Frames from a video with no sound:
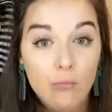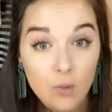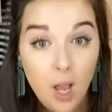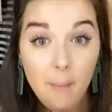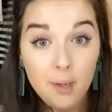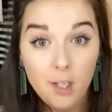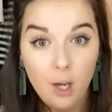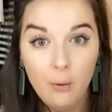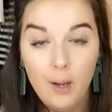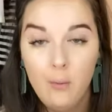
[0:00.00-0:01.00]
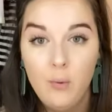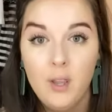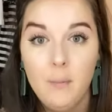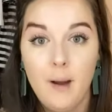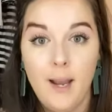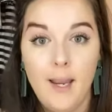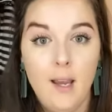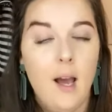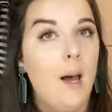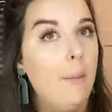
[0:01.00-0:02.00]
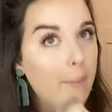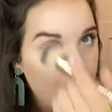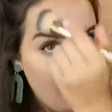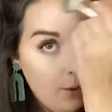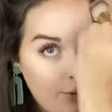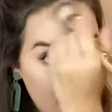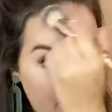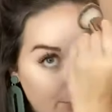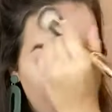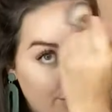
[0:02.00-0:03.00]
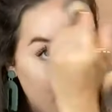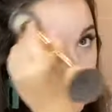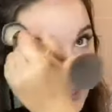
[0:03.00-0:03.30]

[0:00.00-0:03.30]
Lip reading: I'm gonna go in with my bronzer